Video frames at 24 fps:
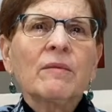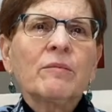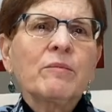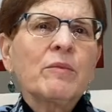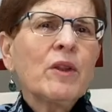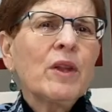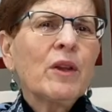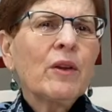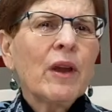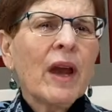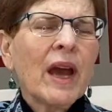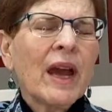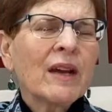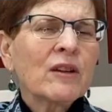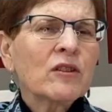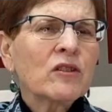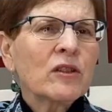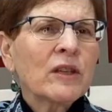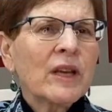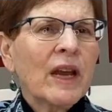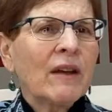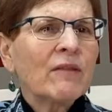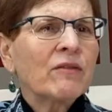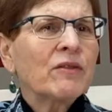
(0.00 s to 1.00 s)
you
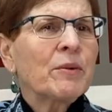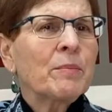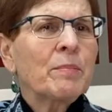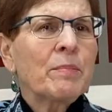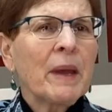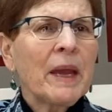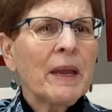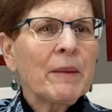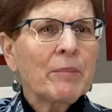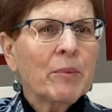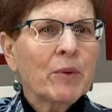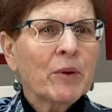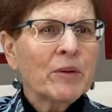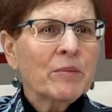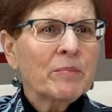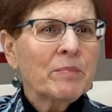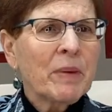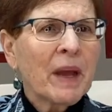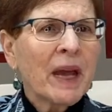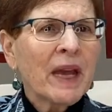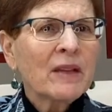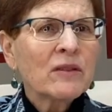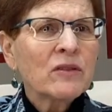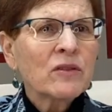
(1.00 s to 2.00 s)
actually have some paper and
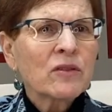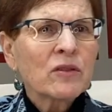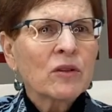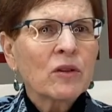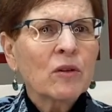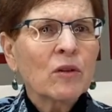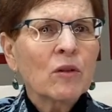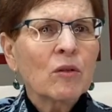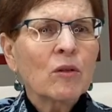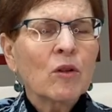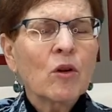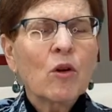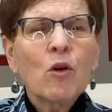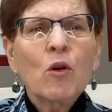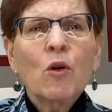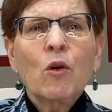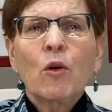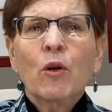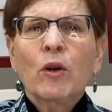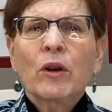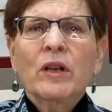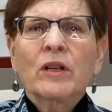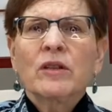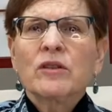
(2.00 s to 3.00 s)
pencil
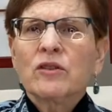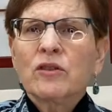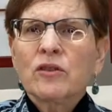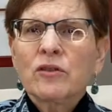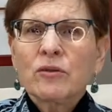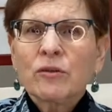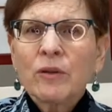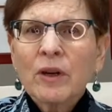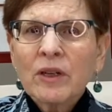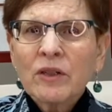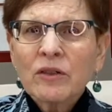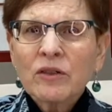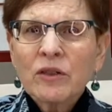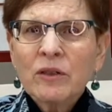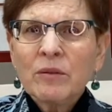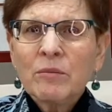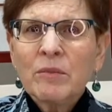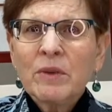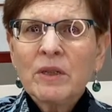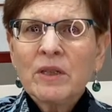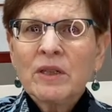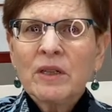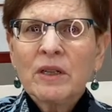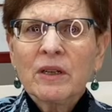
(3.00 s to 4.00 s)
or construction
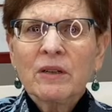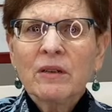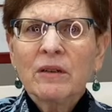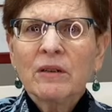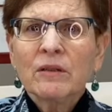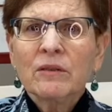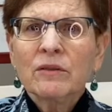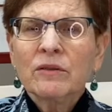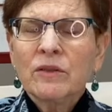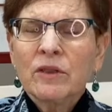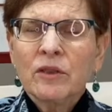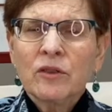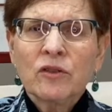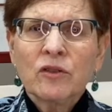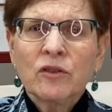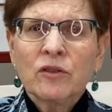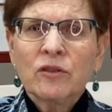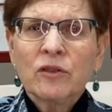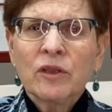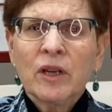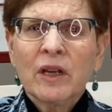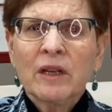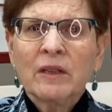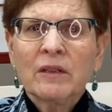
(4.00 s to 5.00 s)
materials that your
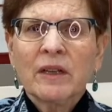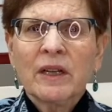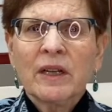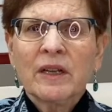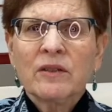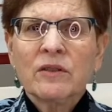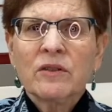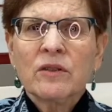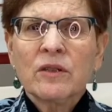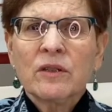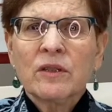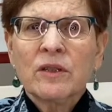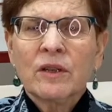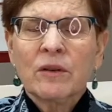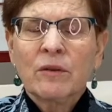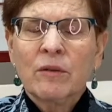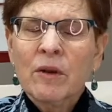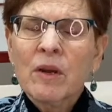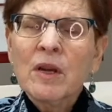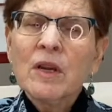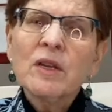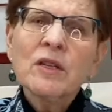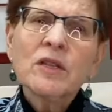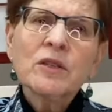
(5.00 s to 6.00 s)
child has to do,
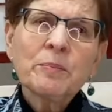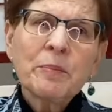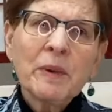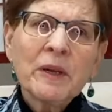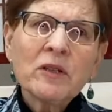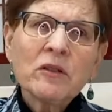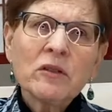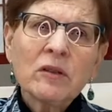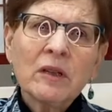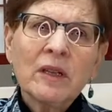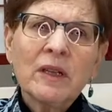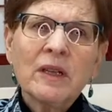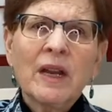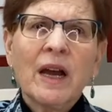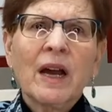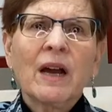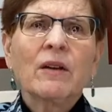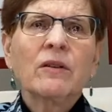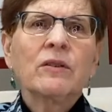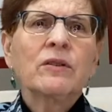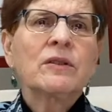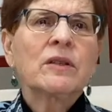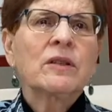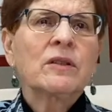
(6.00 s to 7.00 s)
especially
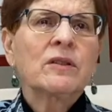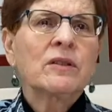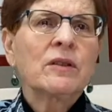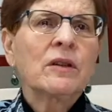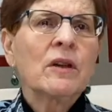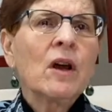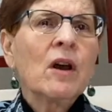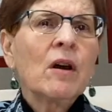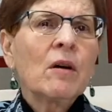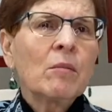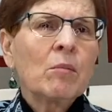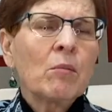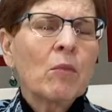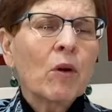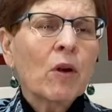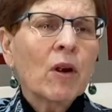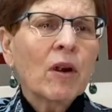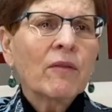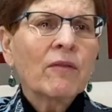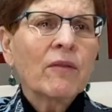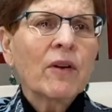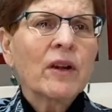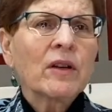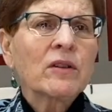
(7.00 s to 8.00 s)
now since more
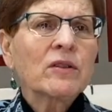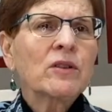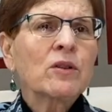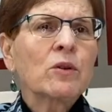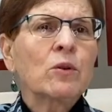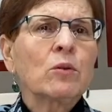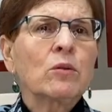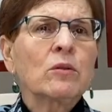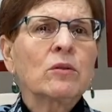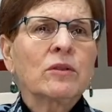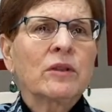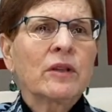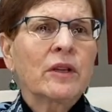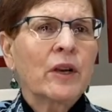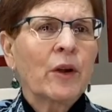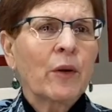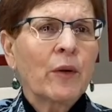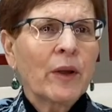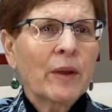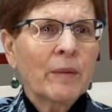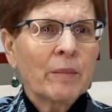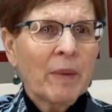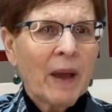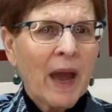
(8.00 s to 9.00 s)
of our schools are
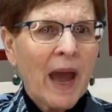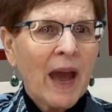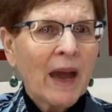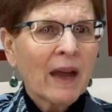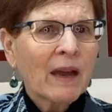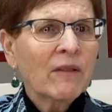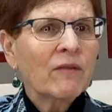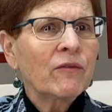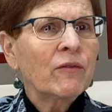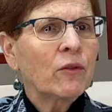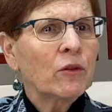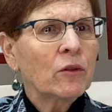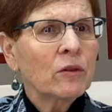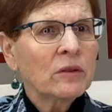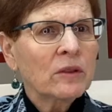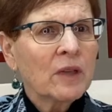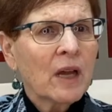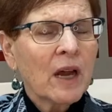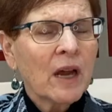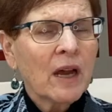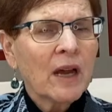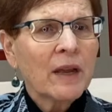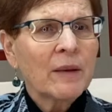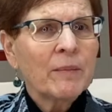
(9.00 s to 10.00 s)
going back full
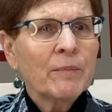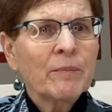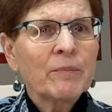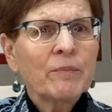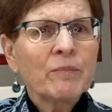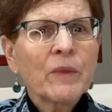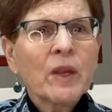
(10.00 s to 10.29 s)
time,